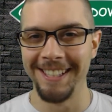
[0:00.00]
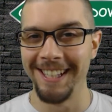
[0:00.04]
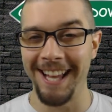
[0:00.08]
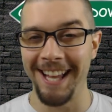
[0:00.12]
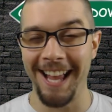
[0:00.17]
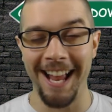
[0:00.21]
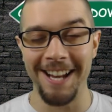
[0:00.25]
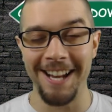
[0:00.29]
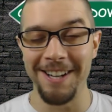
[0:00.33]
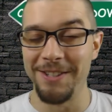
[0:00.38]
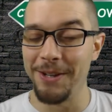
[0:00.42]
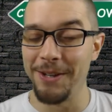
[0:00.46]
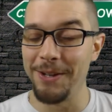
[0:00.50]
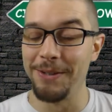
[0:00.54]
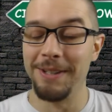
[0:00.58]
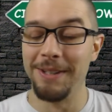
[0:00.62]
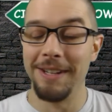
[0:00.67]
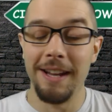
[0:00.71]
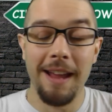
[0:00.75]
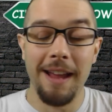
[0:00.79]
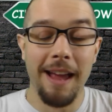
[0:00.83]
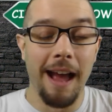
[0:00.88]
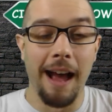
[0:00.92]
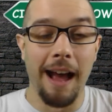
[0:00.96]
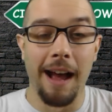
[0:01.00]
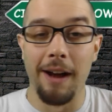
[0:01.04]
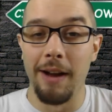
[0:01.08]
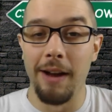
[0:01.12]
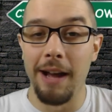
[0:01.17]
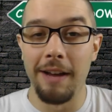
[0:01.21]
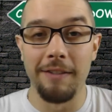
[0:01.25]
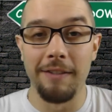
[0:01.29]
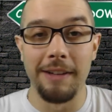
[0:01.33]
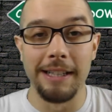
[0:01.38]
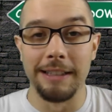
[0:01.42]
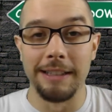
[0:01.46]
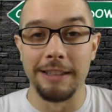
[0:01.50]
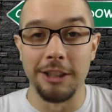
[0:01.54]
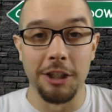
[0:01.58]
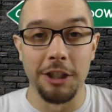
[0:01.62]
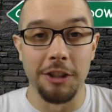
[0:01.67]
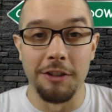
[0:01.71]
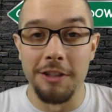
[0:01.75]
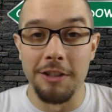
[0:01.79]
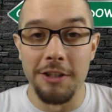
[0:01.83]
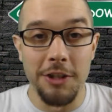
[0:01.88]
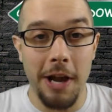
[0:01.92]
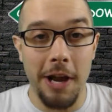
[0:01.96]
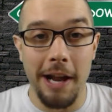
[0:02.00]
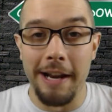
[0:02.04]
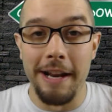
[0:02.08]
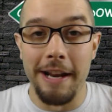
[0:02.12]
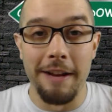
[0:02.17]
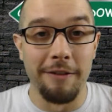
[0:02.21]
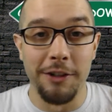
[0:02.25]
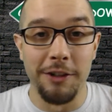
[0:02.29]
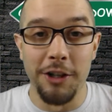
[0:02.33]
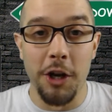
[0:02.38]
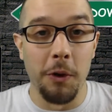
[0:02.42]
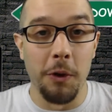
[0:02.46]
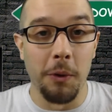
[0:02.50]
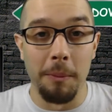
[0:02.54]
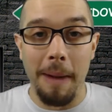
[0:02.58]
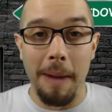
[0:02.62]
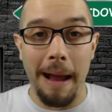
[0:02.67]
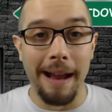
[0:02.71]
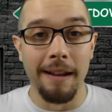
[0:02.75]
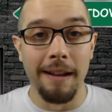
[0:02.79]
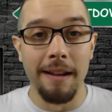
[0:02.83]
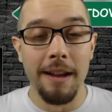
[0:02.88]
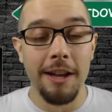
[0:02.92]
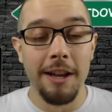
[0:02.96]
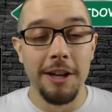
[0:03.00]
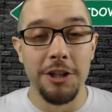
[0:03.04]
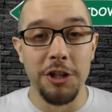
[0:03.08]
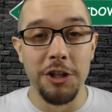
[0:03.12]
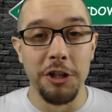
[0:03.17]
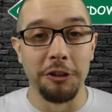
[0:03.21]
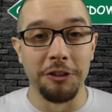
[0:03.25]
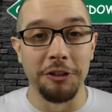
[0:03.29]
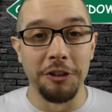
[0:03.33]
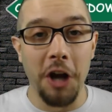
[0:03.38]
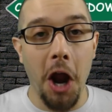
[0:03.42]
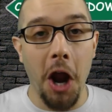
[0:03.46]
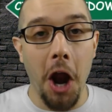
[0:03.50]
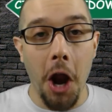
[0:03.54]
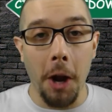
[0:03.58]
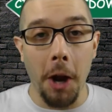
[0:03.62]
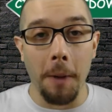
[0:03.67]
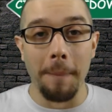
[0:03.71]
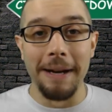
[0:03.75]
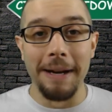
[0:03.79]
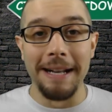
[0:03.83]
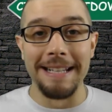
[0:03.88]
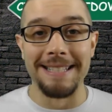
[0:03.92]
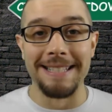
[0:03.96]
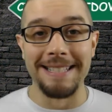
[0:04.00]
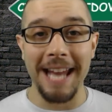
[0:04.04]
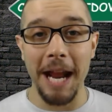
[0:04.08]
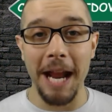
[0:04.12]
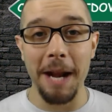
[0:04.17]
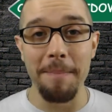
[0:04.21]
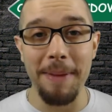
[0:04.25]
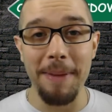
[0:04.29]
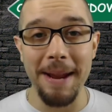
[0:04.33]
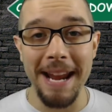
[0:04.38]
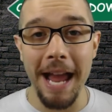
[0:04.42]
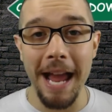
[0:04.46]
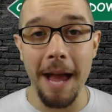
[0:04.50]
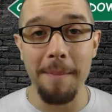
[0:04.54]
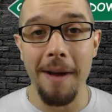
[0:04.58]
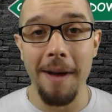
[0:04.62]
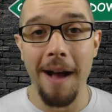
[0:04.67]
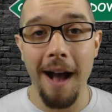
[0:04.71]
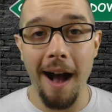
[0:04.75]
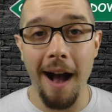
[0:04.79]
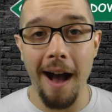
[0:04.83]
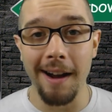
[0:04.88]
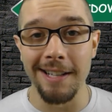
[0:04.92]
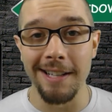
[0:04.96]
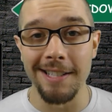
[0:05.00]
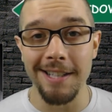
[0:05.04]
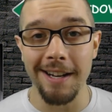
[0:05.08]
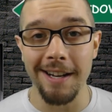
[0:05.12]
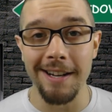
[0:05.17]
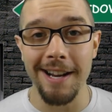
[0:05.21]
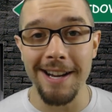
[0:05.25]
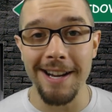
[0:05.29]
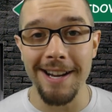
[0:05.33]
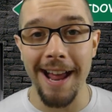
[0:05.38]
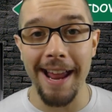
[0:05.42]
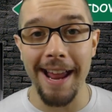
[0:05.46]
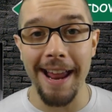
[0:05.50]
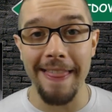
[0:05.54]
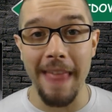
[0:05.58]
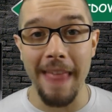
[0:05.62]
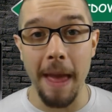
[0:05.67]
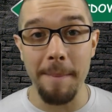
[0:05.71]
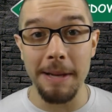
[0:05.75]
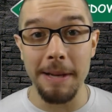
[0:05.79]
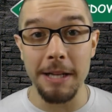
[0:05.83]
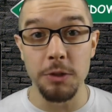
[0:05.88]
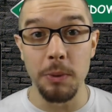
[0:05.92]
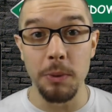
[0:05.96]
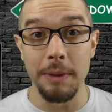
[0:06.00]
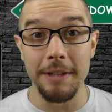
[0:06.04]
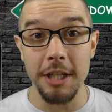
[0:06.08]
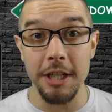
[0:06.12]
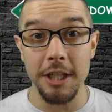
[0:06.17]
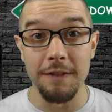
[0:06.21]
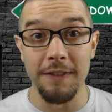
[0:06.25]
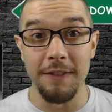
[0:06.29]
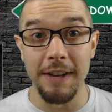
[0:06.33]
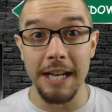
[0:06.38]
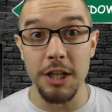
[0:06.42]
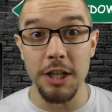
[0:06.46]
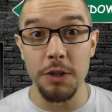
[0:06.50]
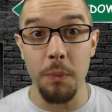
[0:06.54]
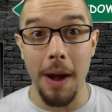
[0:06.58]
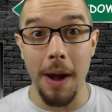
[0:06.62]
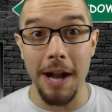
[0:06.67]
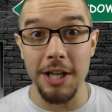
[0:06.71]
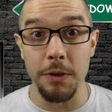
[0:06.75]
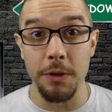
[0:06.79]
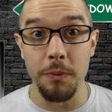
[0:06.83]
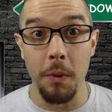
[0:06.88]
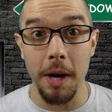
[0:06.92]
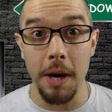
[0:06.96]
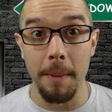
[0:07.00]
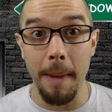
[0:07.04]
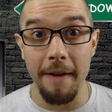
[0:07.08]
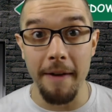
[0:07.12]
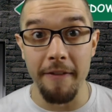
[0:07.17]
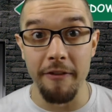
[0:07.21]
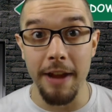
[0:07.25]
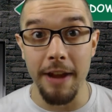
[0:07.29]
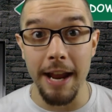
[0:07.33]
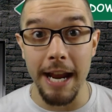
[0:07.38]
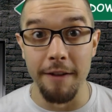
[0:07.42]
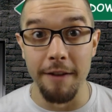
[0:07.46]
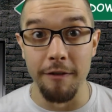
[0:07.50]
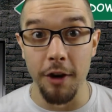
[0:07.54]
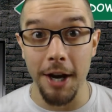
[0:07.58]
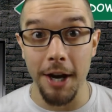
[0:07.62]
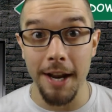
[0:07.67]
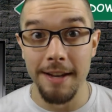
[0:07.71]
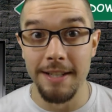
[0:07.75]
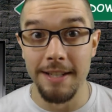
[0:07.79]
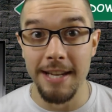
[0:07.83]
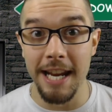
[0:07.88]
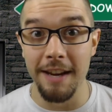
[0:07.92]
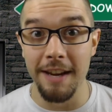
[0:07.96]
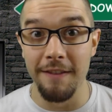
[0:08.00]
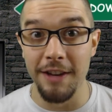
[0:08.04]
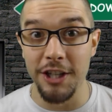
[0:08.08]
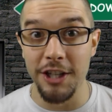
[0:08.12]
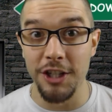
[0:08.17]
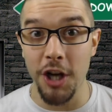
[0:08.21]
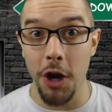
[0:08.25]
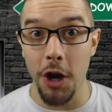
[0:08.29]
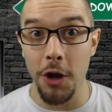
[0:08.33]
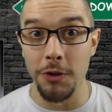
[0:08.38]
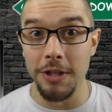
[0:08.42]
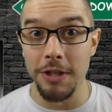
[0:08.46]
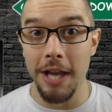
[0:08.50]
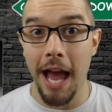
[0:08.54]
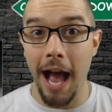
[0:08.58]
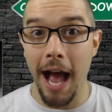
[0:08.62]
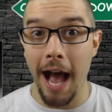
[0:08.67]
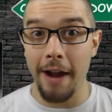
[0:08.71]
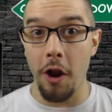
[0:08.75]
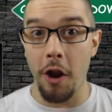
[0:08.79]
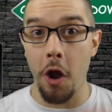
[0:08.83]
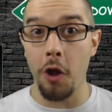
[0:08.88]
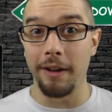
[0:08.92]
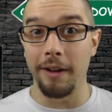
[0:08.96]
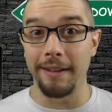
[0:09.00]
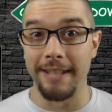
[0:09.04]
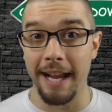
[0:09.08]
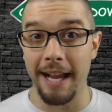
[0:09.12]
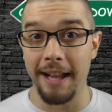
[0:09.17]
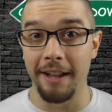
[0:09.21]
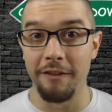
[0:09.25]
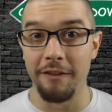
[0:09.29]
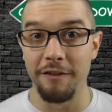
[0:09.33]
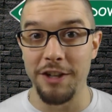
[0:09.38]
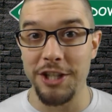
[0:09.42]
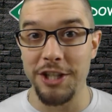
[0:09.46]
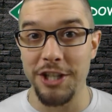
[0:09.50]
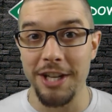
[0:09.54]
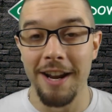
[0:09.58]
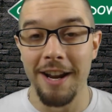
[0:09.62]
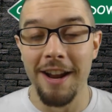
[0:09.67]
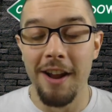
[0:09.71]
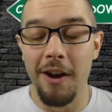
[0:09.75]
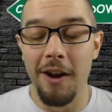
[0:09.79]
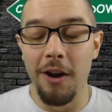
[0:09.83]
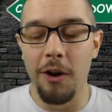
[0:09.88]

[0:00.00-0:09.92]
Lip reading: I don't have any children, so I never know where my children are. But it's 10 p.m. on a Sunday night, and that means we just finished watching one of my favorite TV shows on all television.